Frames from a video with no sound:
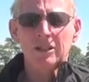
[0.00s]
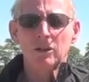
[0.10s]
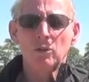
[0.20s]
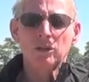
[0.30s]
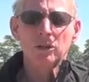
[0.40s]

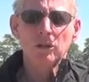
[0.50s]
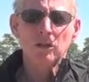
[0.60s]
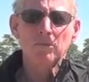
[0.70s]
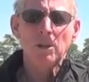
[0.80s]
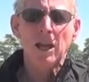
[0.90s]
So with the
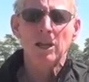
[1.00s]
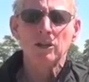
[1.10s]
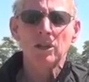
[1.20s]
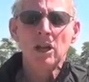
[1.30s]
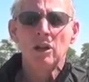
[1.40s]
newer
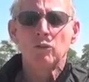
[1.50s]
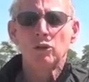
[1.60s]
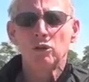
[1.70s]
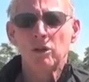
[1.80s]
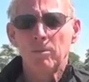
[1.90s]
plows, we're
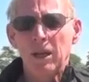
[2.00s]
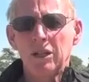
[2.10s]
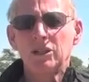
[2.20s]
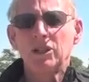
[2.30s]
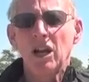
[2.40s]
doing a
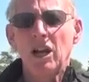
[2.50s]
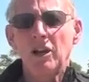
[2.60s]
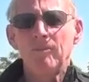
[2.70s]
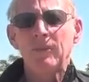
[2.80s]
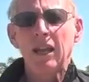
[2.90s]
better job.